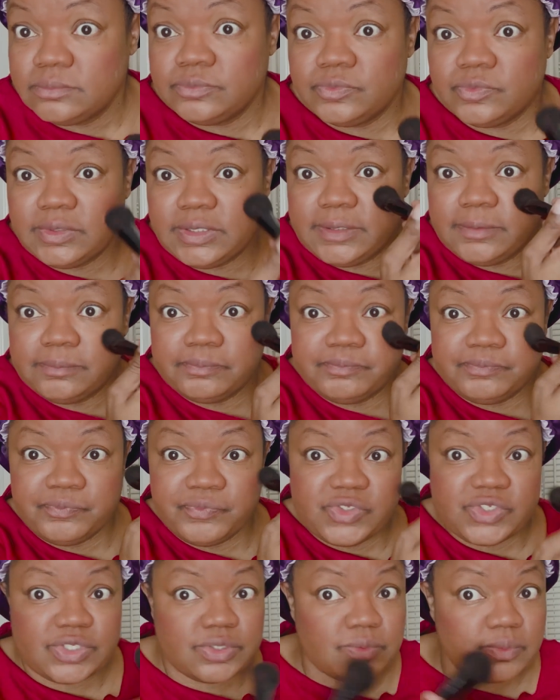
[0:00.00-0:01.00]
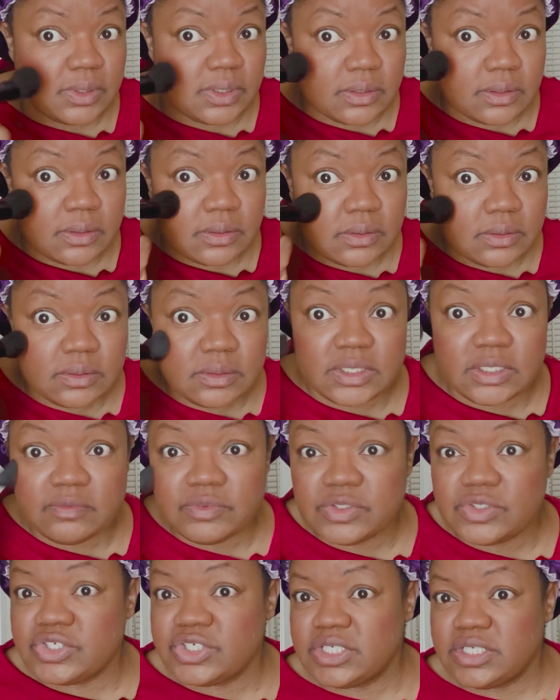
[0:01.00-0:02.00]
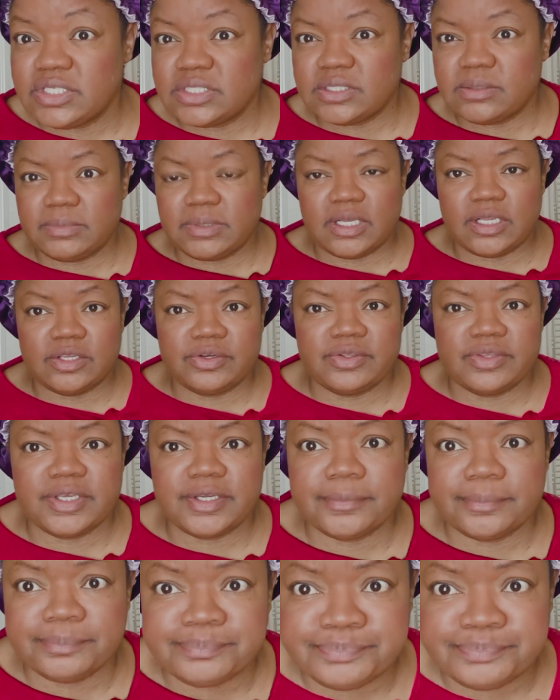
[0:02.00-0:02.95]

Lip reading: right? Just wanna give your cheeks some color there.